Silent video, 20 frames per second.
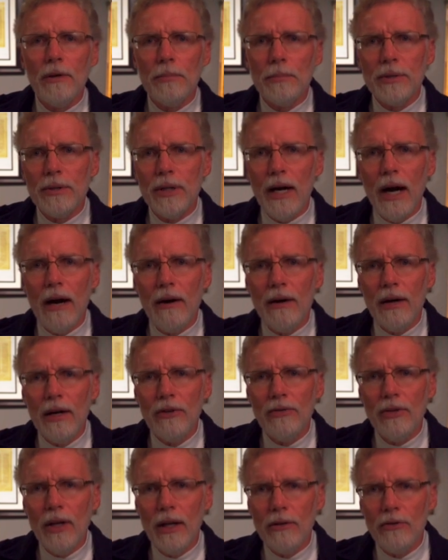the
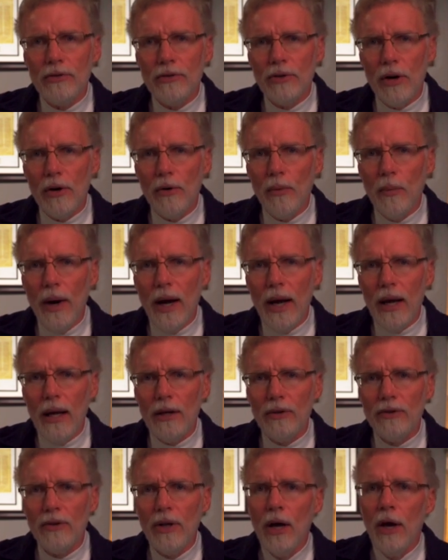prairies in certain
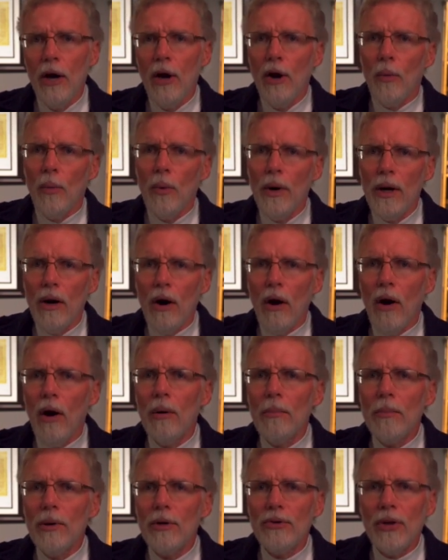ways. We
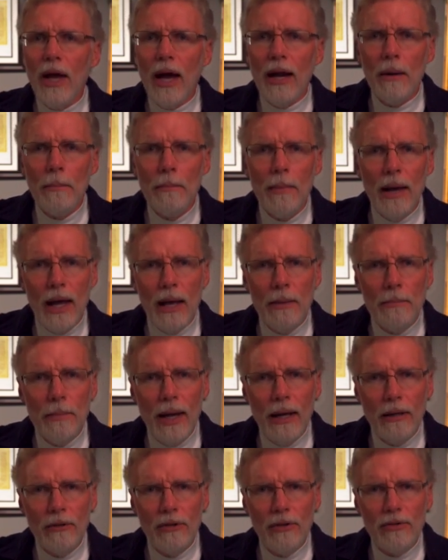almost had a
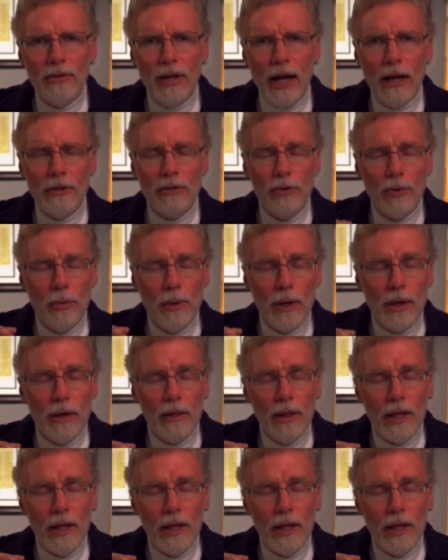man-made disaster where